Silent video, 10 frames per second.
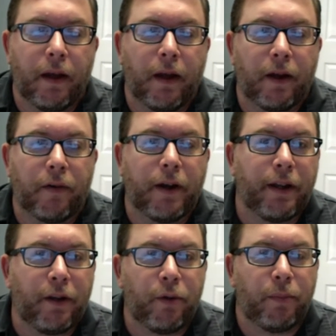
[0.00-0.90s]
All right,
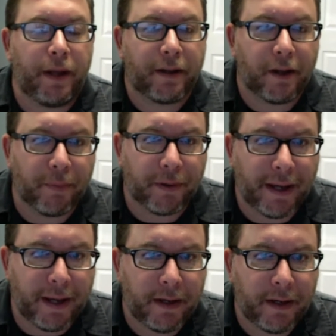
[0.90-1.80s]
hello, Blackhawk
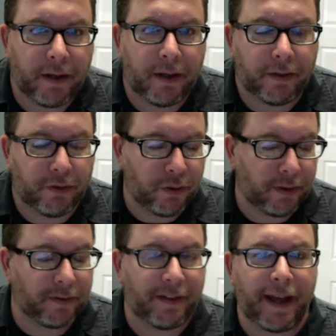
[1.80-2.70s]
Brigade,
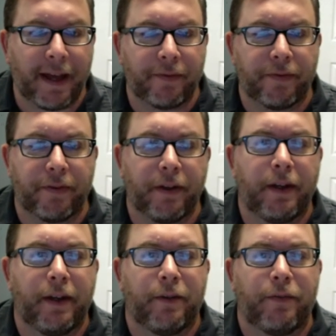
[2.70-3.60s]
students, staff,
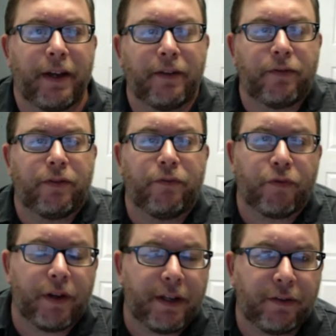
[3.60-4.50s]
fans, and
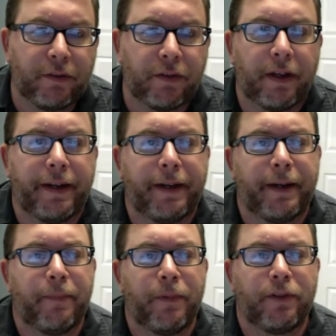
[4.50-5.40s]
friends.
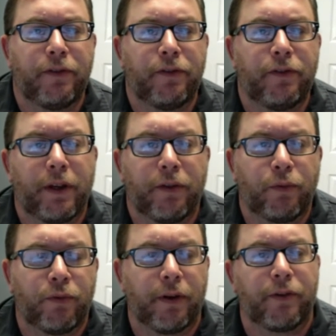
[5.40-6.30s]
This is Luke
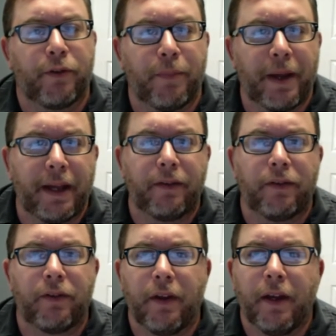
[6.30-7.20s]
Ellsworth, Director of
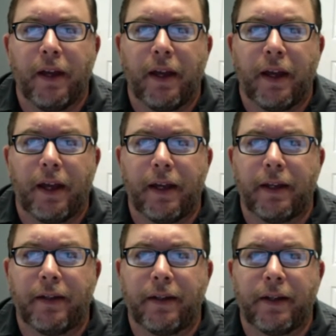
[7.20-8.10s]
Bands,
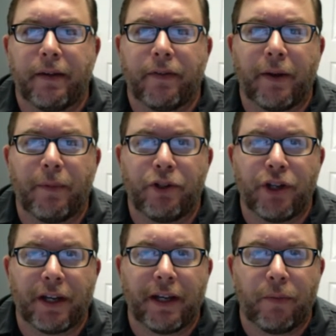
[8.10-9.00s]
and thought I would
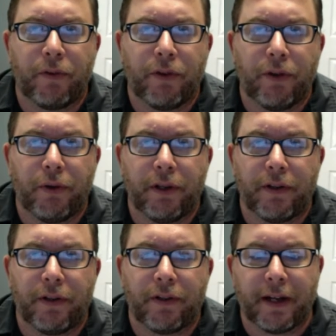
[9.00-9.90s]
check in with you here
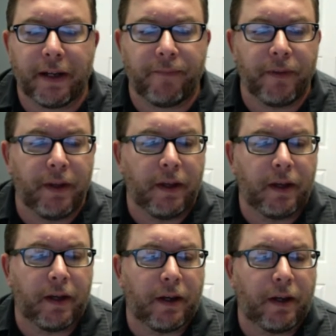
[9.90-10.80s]
tonight
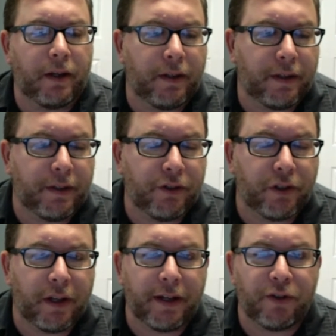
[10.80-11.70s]
on
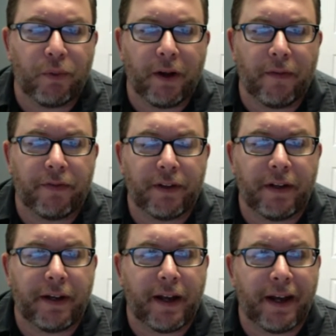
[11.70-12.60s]
July 12th,
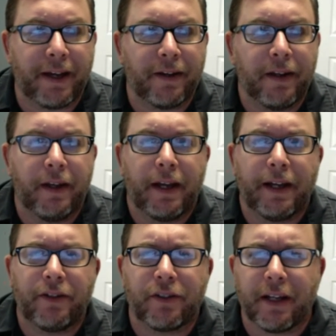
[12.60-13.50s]
Sunday night,
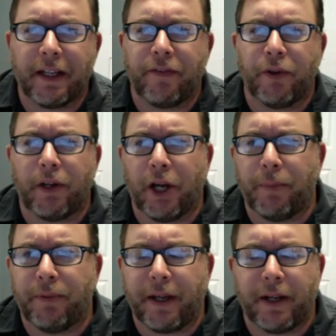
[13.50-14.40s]
and just kind of give you an
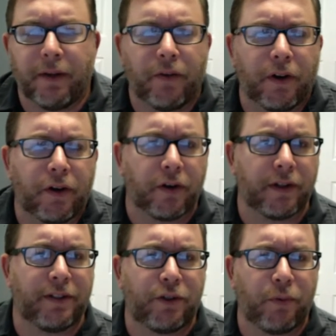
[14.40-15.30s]
update of our
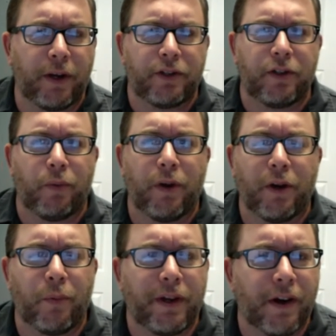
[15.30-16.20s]
current situation and
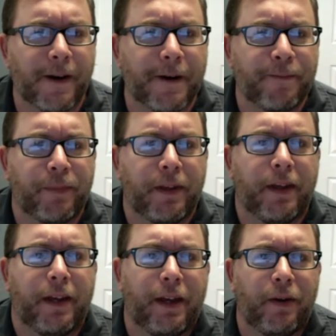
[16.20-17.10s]
where we are,
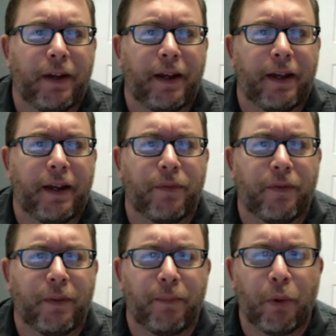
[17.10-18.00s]
and
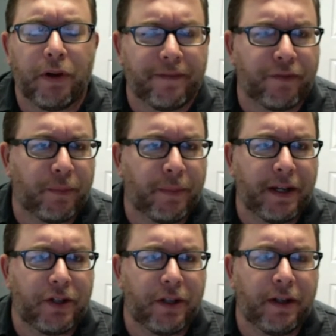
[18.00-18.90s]
some important
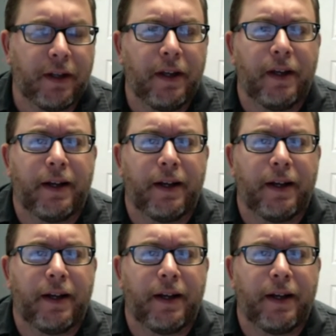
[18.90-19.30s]
information.